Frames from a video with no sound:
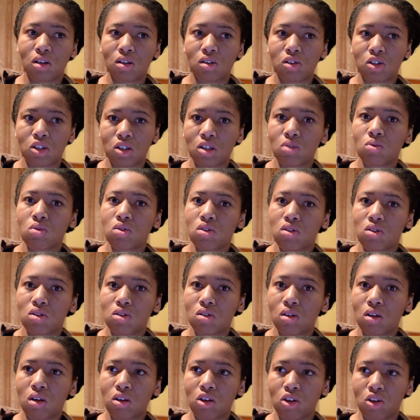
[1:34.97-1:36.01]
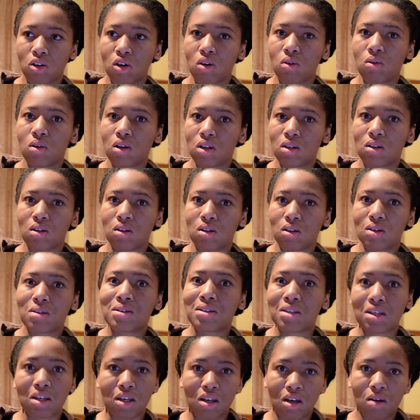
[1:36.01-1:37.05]
She was, you know, in the
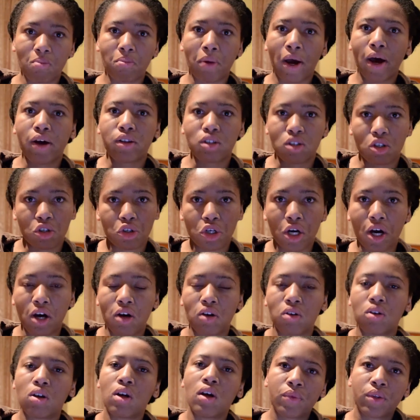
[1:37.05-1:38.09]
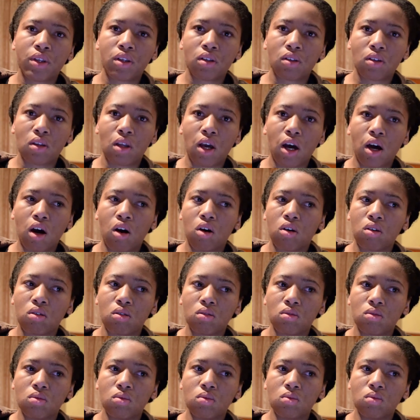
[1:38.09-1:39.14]
sea about to drown. Now,
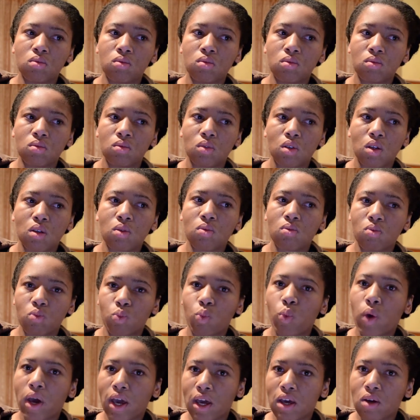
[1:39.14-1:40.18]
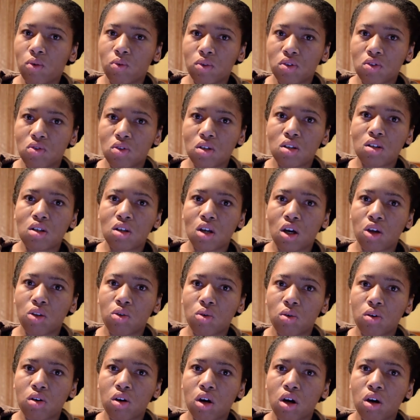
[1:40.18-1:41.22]
the way it was written, I
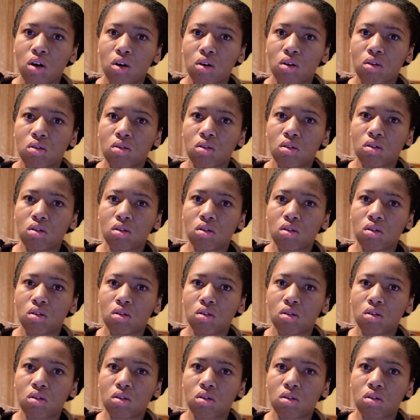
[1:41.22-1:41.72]
thought, oh,